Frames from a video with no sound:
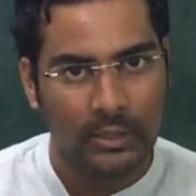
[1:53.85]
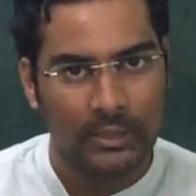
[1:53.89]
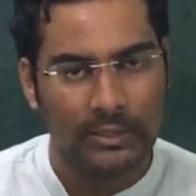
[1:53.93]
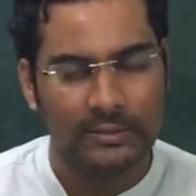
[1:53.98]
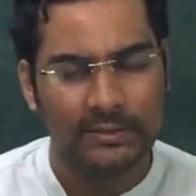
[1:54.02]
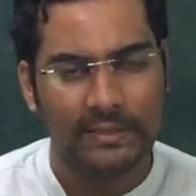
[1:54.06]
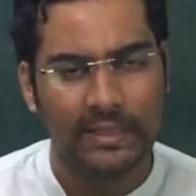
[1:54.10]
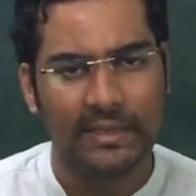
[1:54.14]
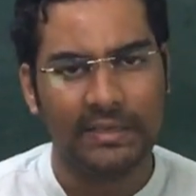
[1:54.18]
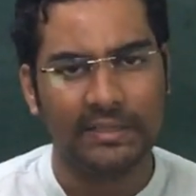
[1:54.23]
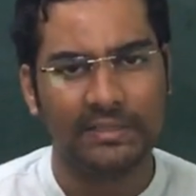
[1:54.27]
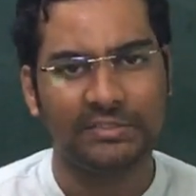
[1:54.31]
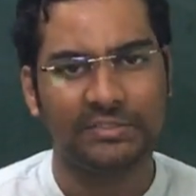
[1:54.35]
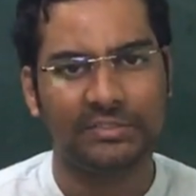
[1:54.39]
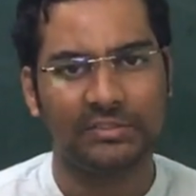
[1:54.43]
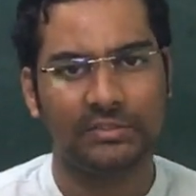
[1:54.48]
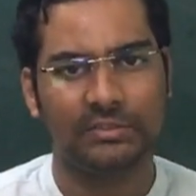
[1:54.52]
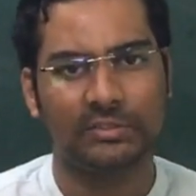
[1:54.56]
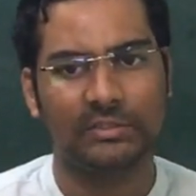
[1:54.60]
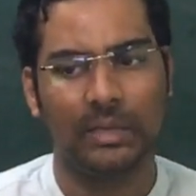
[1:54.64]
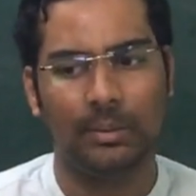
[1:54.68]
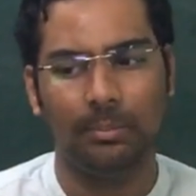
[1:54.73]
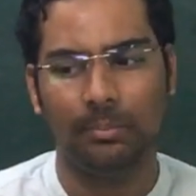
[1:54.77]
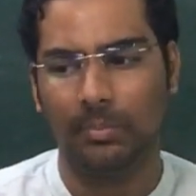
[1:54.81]
there
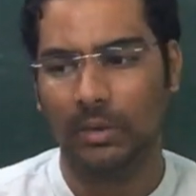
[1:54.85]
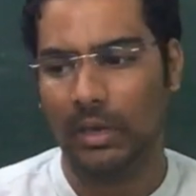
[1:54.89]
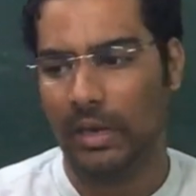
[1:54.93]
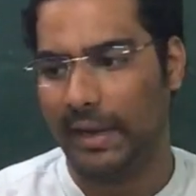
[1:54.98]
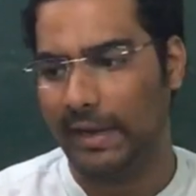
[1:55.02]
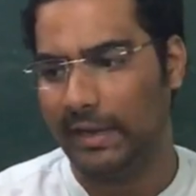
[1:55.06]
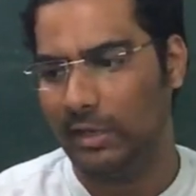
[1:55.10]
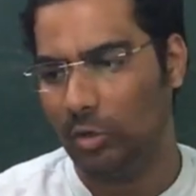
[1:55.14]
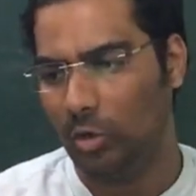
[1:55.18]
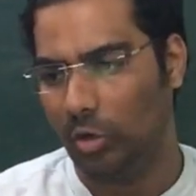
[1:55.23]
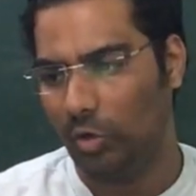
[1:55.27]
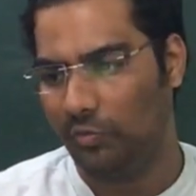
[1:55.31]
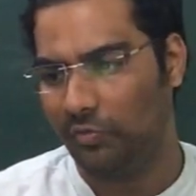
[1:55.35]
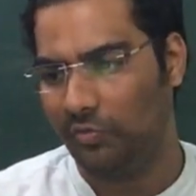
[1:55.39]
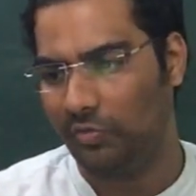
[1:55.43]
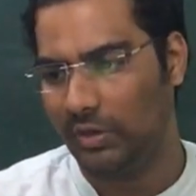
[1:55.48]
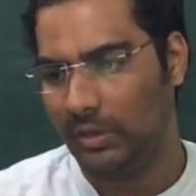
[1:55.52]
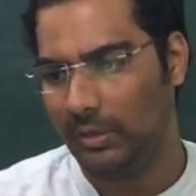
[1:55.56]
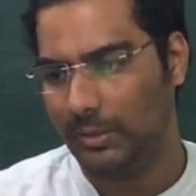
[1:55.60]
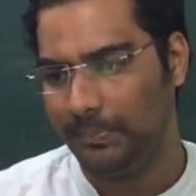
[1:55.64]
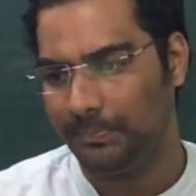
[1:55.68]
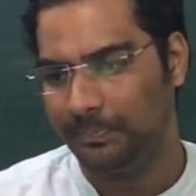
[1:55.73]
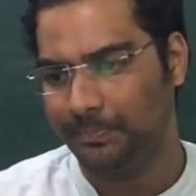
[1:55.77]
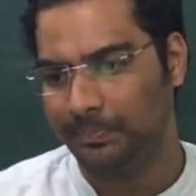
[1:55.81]
is some kind of
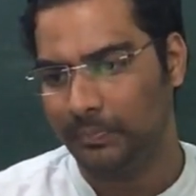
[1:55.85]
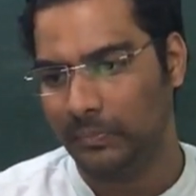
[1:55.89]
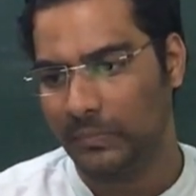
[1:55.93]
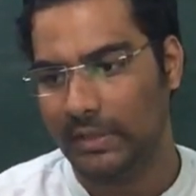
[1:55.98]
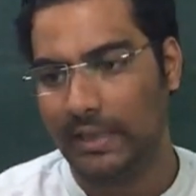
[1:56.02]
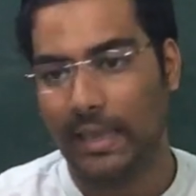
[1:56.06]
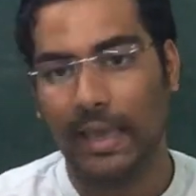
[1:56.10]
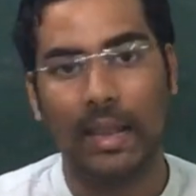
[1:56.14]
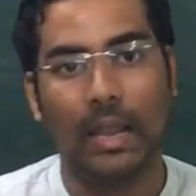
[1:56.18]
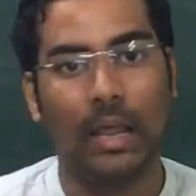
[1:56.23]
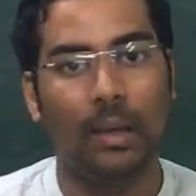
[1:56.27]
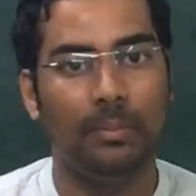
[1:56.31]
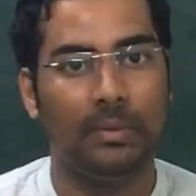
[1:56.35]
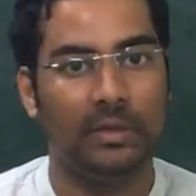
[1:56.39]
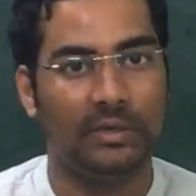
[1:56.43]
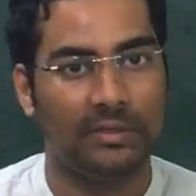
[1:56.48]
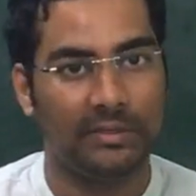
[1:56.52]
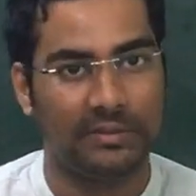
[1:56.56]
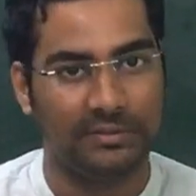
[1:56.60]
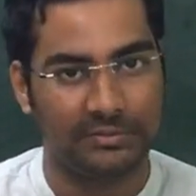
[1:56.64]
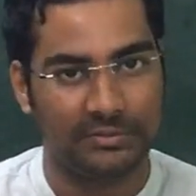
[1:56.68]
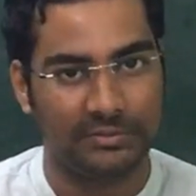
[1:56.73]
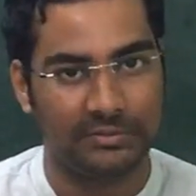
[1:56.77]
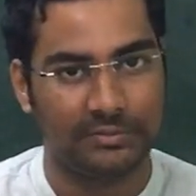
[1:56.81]
a
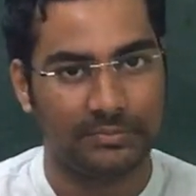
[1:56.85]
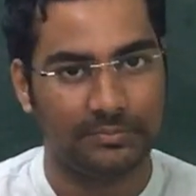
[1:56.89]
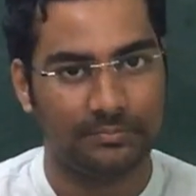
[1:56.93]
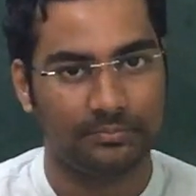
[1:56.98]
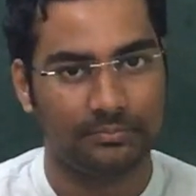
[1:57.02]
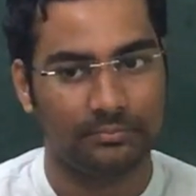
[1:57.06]
calamities,